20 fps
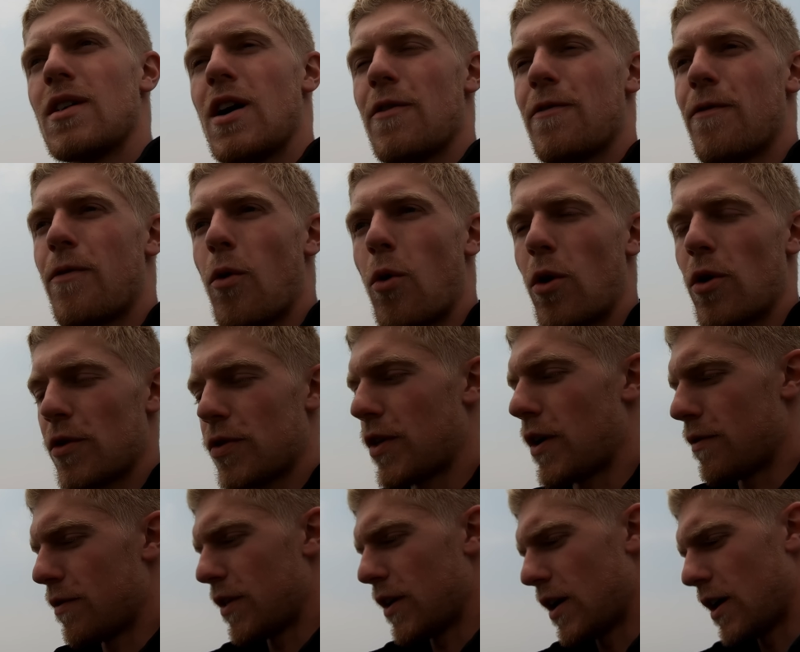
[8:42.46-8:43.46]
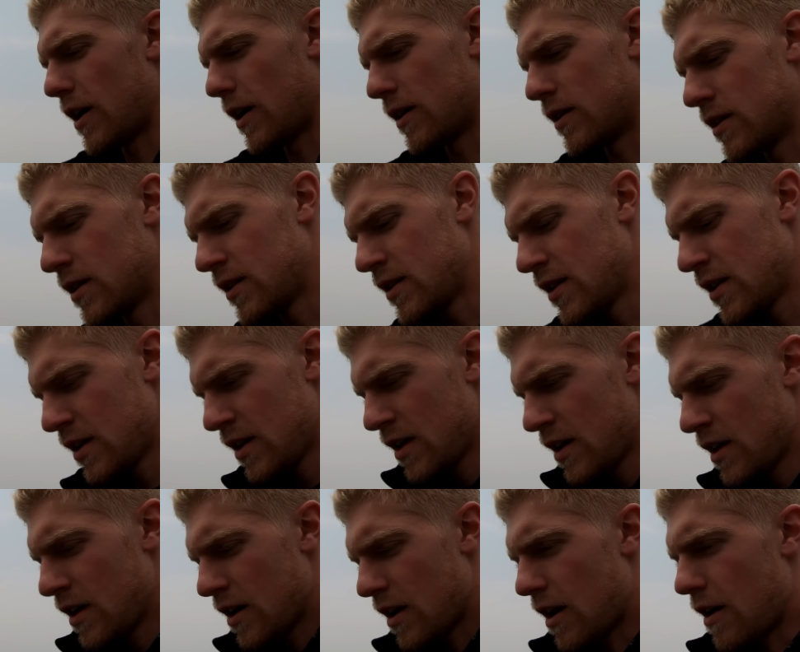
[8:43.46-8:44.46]
a fourth of the
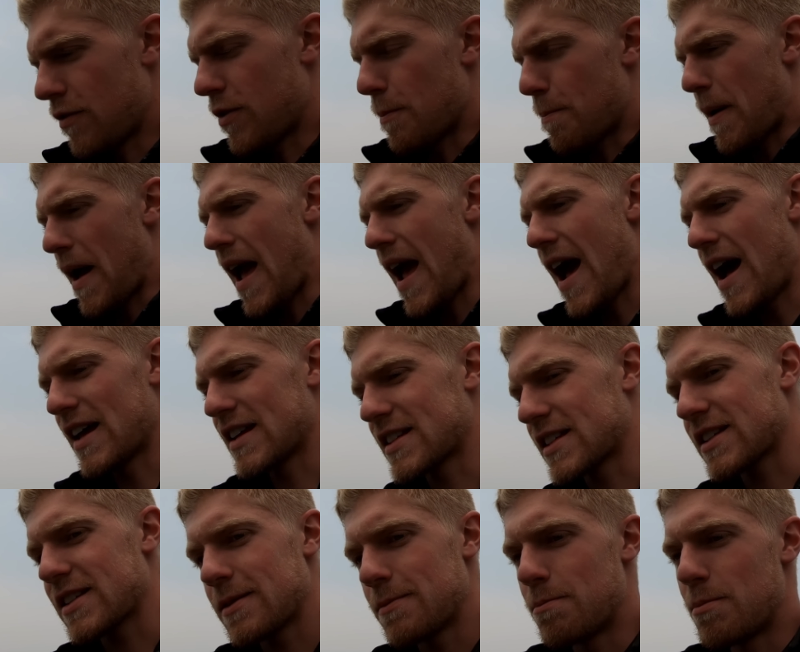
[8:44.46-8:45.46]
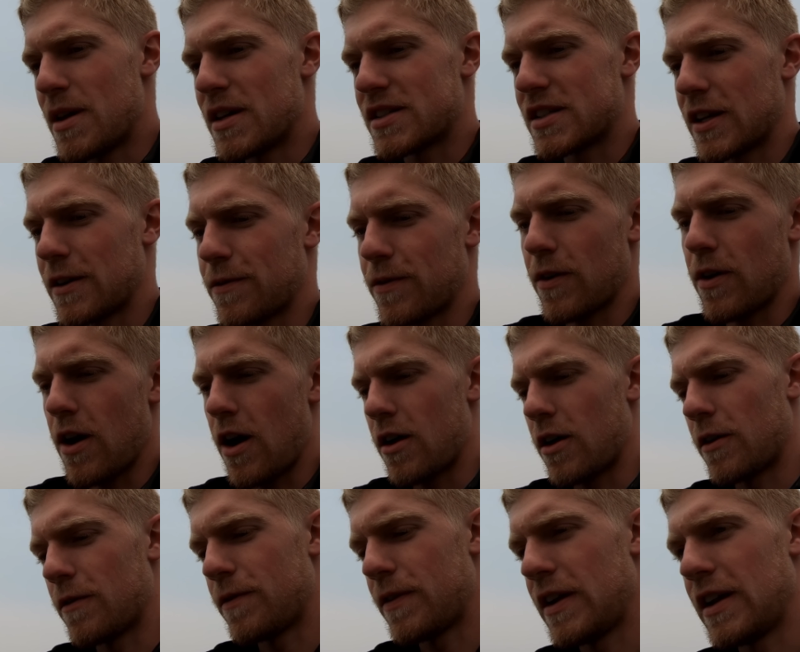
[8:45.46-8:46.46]
of the pass missing for
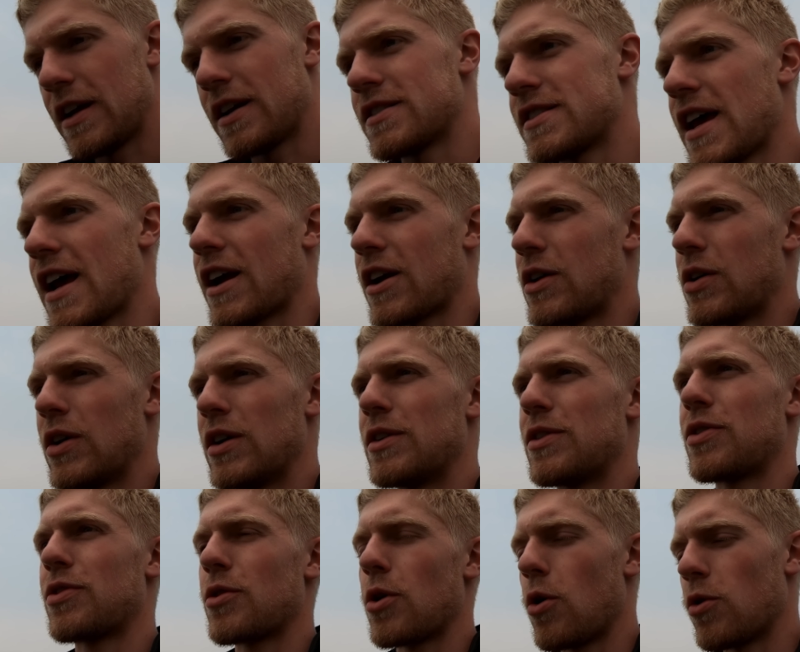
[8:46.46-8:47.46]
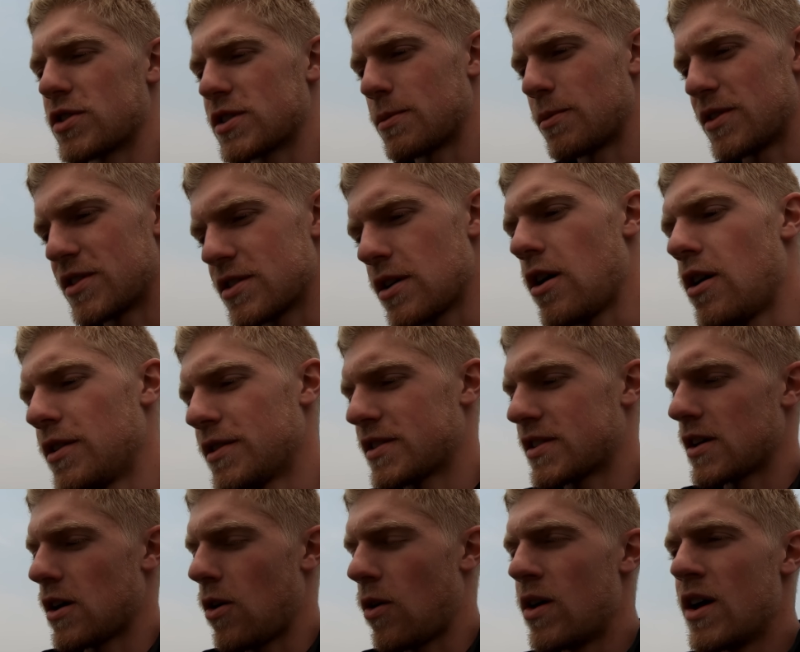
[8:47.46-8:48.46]
100 feet because that could throw some results.
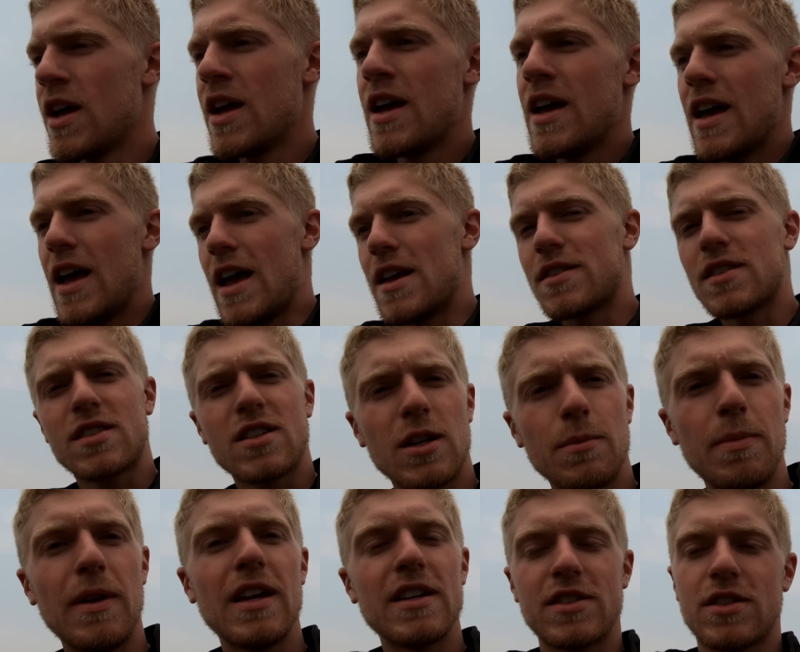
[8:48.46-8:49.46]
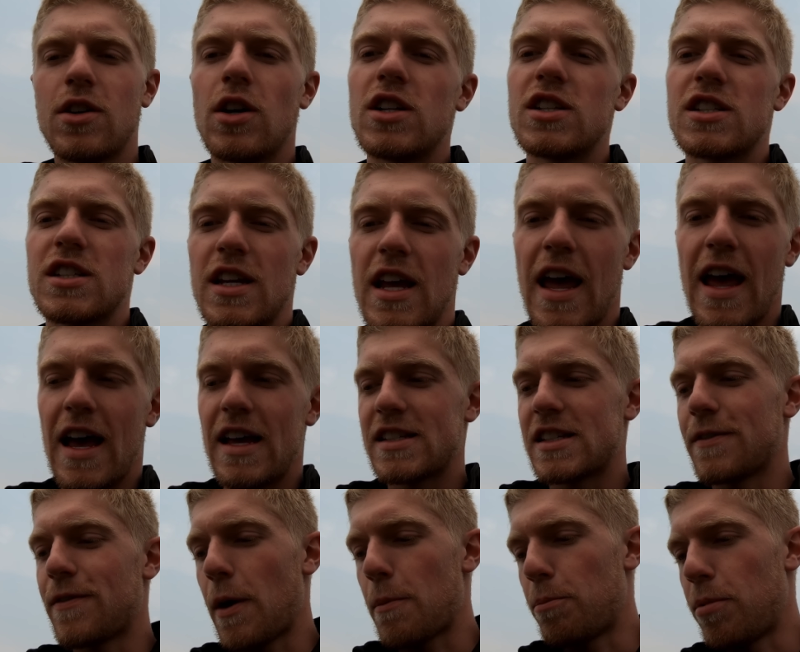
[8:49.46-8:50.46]
So is this going to be as good as,
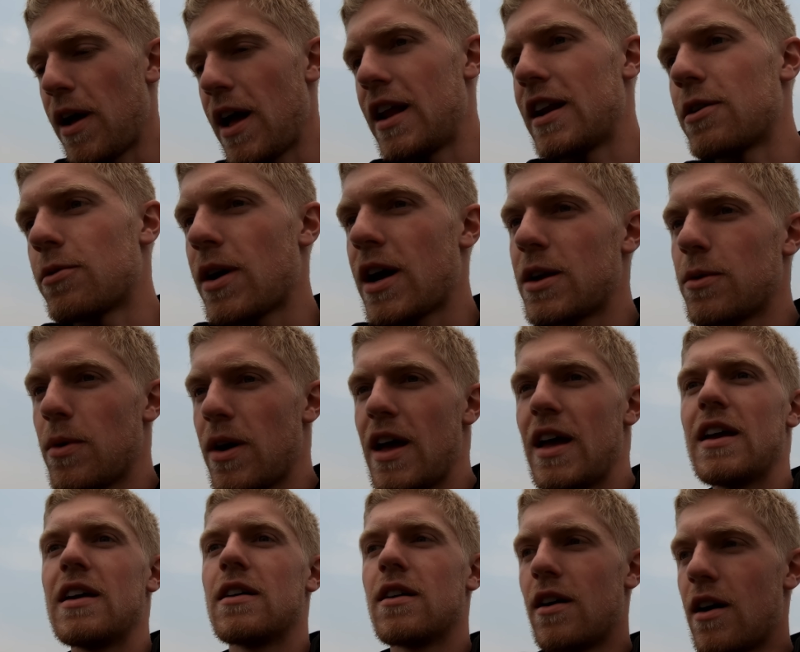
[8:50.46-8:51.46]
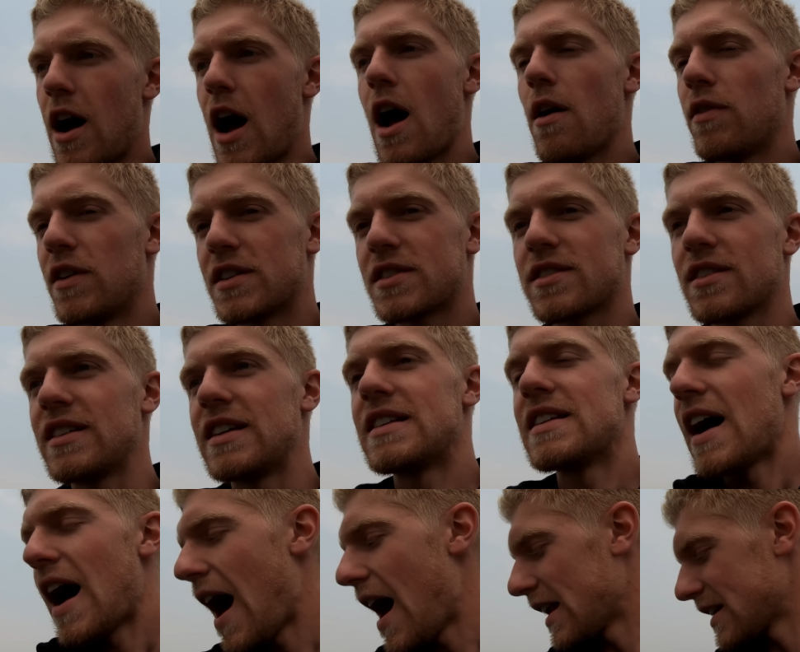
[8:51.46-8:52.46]
as if I planned it right away? Obviously
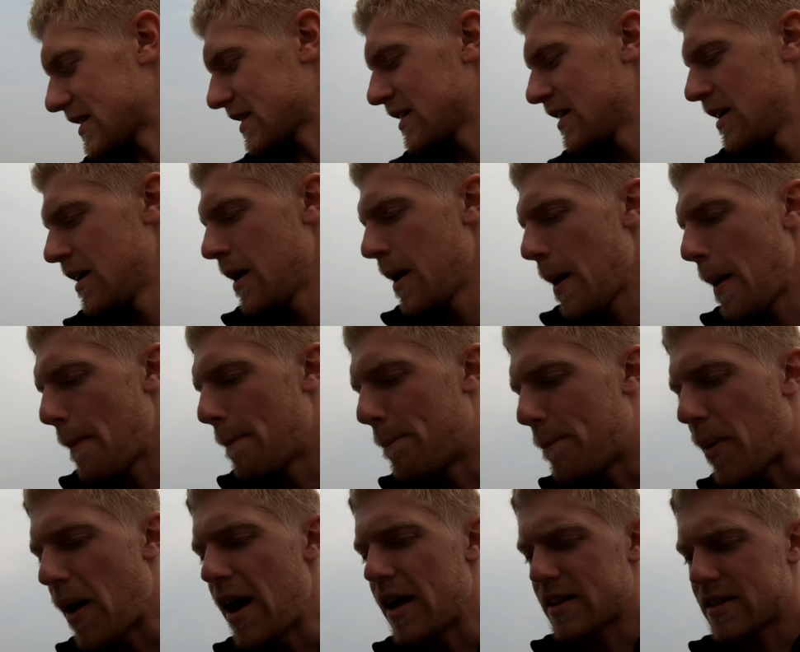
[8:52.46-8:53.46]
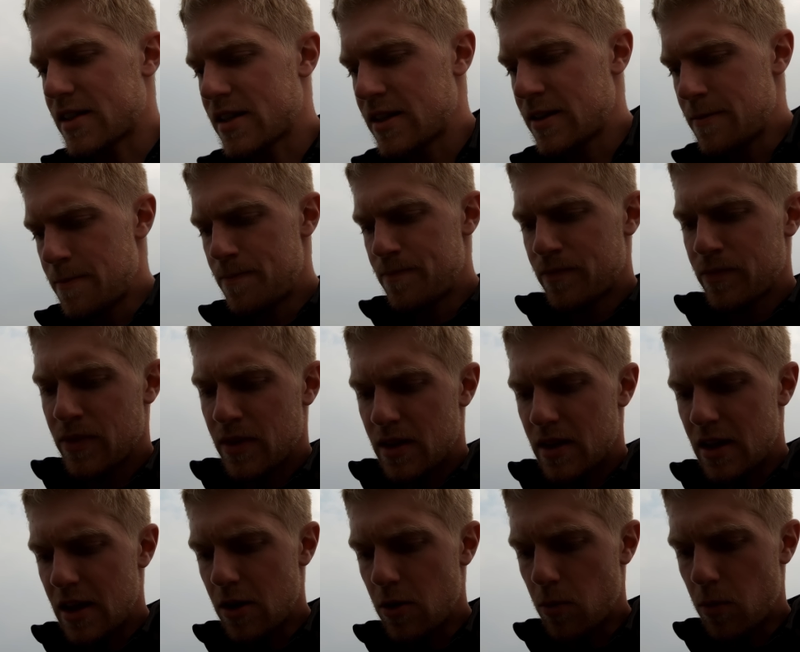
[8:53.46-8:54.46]
not, but
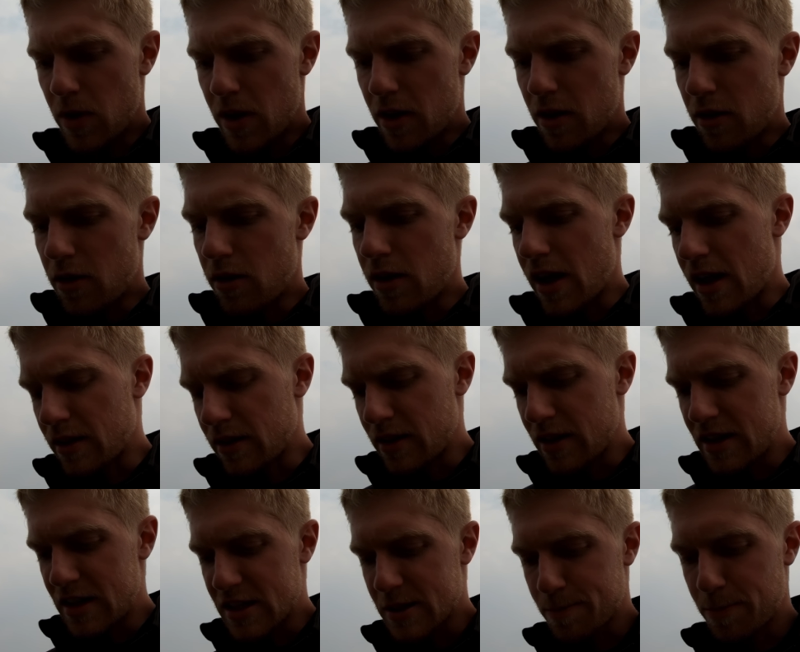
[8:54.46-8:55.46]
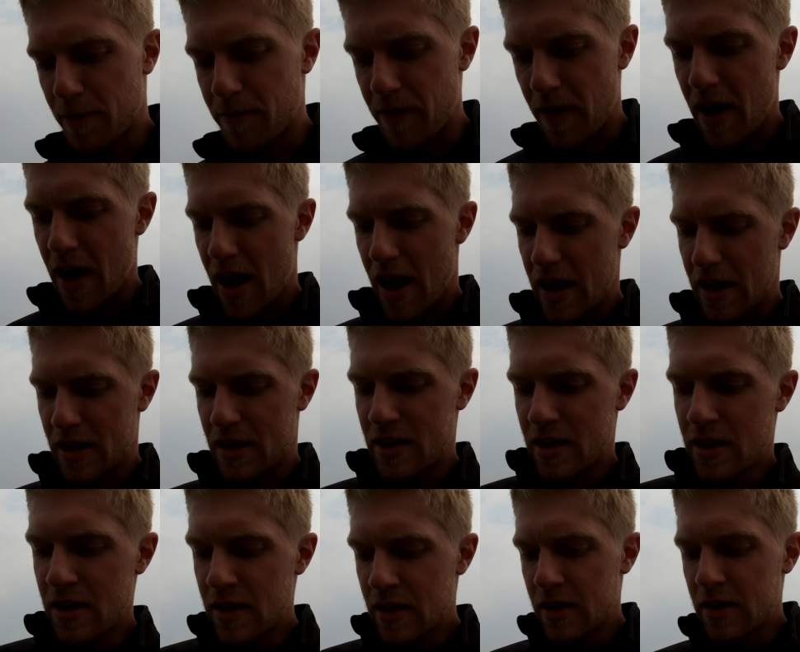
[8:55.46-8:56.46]
it will at least provide
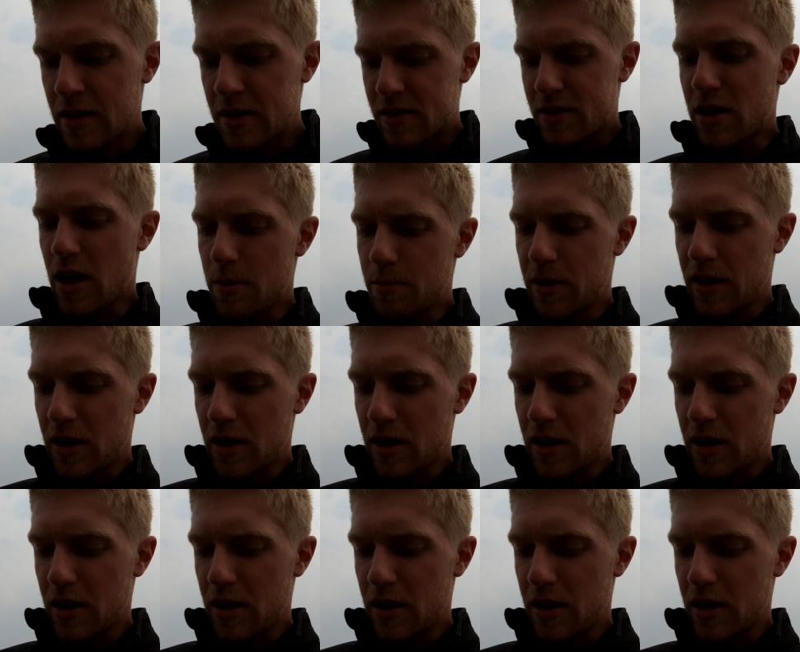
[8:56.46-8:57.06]
some